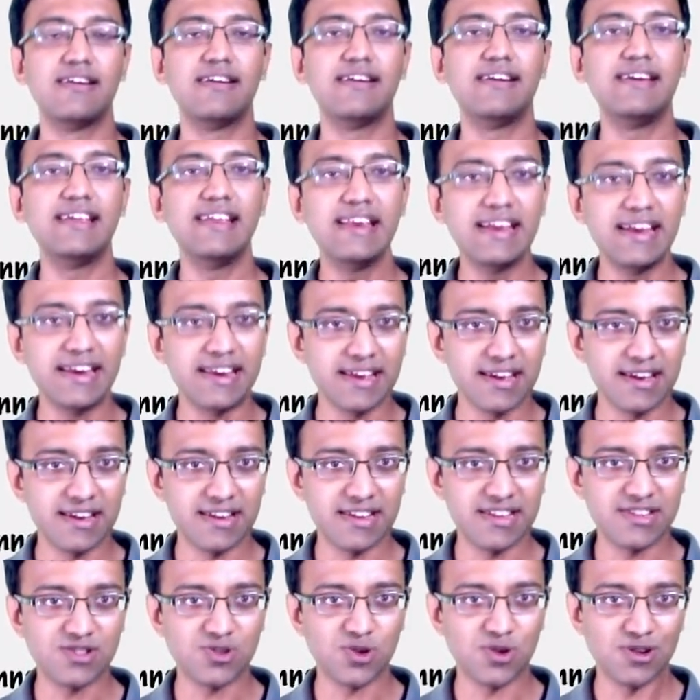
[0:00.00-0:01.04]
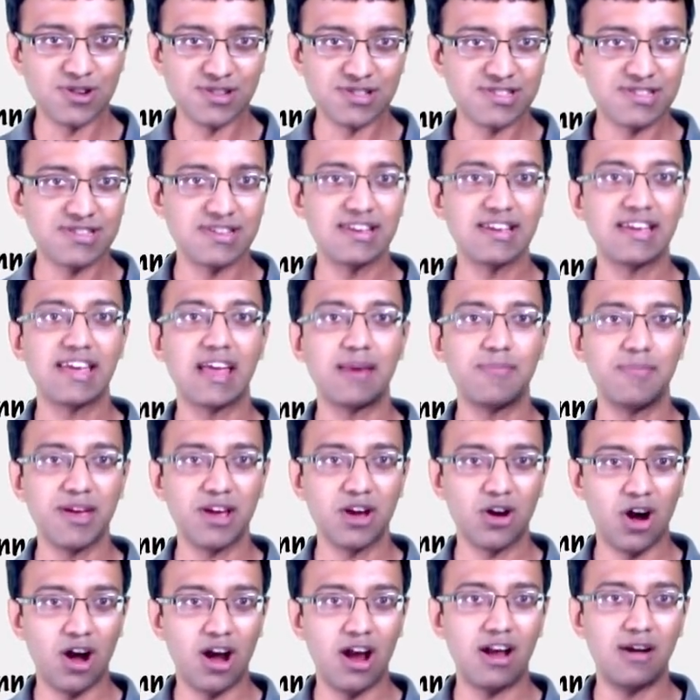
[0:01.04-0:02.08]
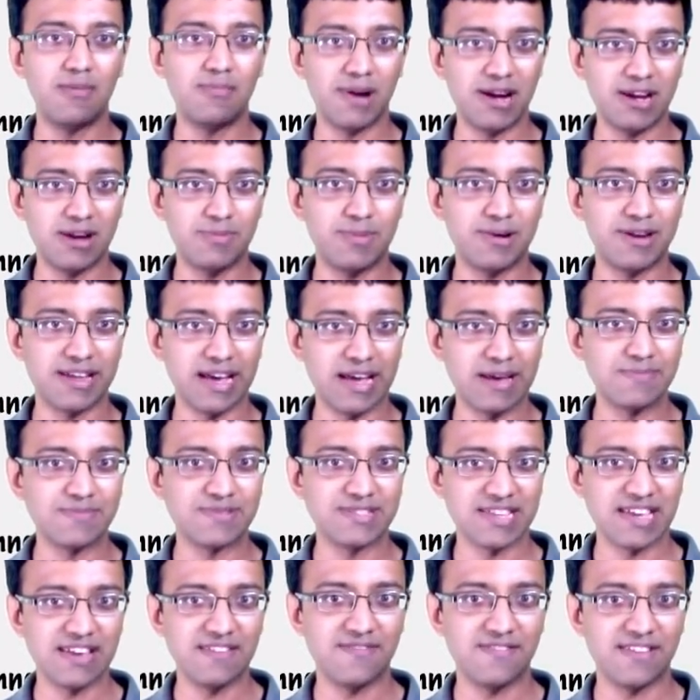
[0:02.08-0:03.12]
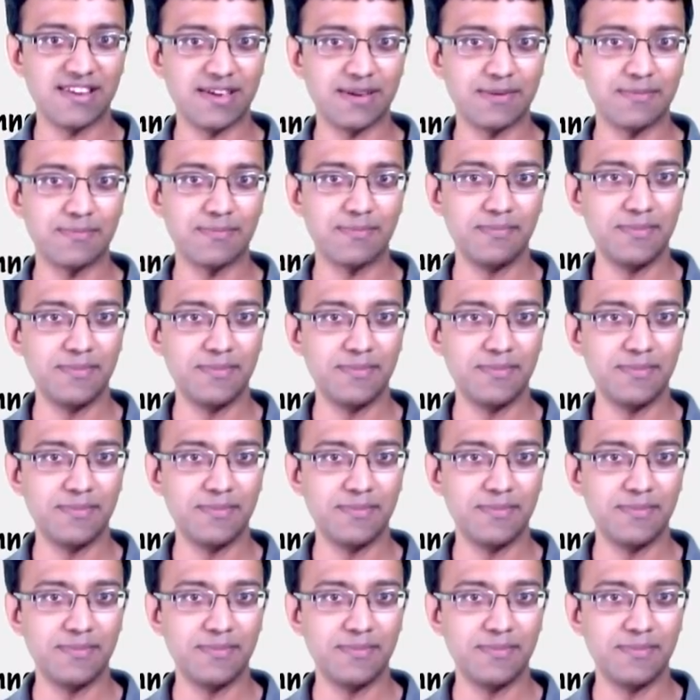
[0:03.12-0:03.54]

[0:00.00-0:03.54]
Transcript: Deleting a resource can be called multiple times safely.